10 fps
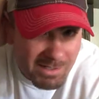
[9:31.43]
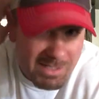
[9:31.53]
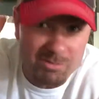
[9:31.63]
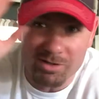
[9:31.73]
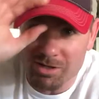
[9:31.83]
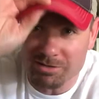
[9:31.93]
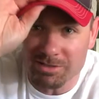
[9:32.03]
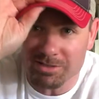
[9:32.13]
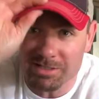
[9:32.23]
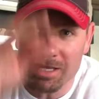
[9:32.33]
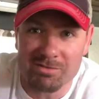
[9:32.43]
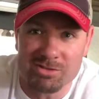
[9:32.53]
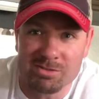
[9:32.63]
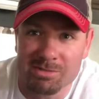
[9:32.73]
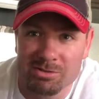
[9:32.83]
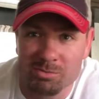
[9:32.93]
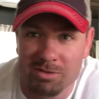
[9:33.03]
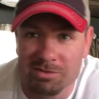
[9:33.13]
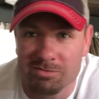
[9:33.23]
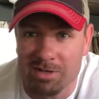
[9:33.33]
He reluctantly gave it to me. It was one
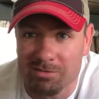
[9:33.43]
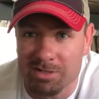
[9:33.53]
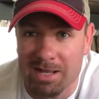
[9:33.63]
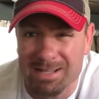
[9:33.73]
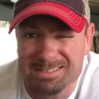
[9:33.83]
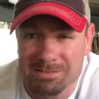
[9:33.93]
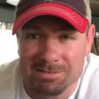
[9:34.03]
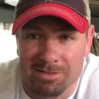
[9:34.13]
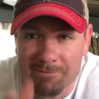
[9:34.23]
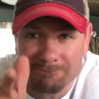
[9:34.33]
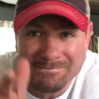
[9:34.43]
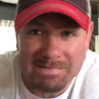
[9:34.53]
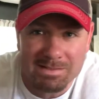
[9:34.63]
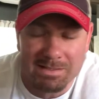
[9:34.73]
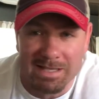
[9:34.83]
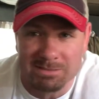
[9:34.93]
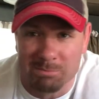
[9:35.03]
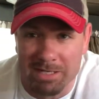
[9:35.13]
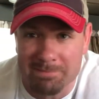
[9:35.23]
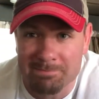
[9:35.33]
of his favorite hats. So thanks,
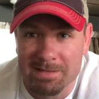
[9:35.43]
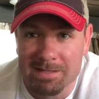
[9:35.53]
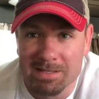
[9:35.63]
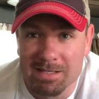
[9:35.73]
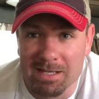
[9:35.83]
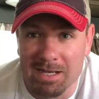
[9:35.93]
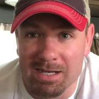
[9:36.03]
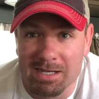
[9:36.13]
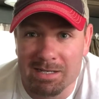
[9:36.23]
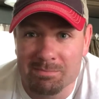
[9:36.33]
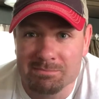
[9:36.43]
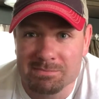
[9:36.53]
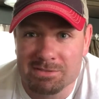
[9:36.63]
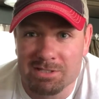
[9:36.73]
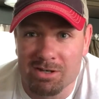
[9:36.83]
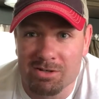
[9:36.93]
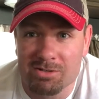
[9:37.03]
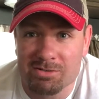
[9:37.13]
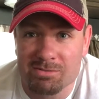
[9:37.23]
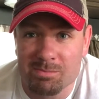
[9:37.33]
buddy.
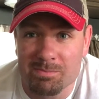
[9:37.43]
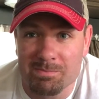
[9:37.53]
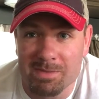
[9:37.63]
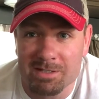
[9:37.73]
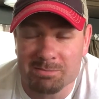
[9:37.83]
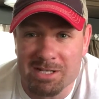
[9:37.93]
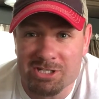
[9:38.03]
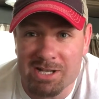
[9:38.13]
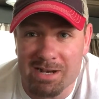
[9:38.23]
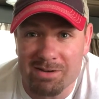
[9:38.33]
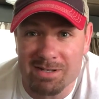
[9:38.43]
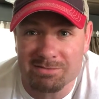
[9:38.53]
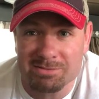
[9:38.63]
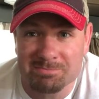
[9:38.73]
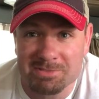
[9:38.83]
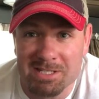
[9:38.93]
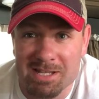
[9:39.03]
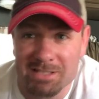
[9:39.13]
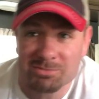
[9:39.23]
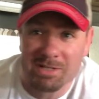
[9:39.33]
So there's my shout outs. See you
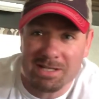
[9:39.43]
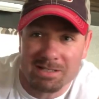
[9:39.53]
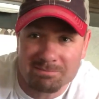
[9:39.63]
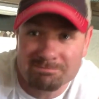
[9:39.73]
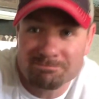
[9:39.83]
next week.